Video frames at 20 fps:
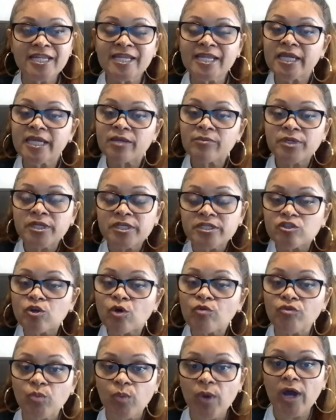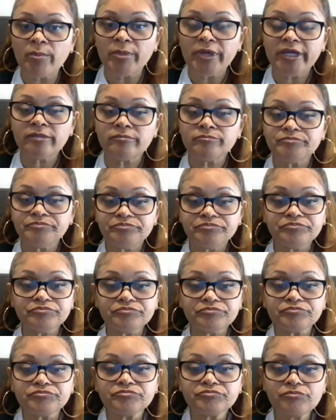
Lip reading: And it's overwhelming.